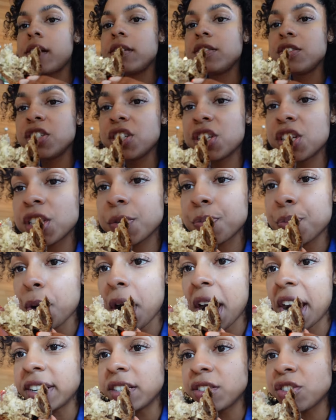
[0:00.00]
This is
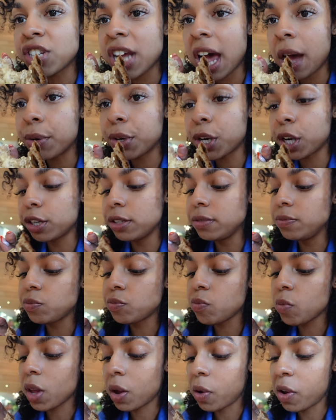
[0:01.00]
bread, sourdough,
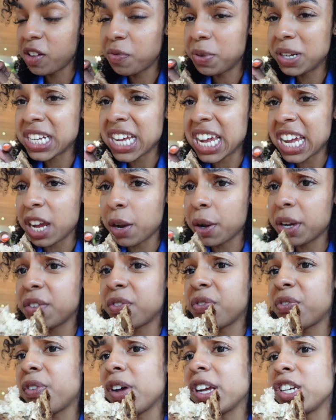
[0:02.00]
with potato and
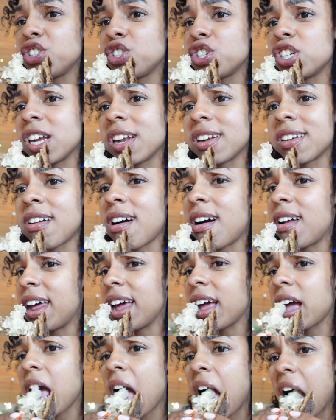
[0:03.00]
fish and garlic.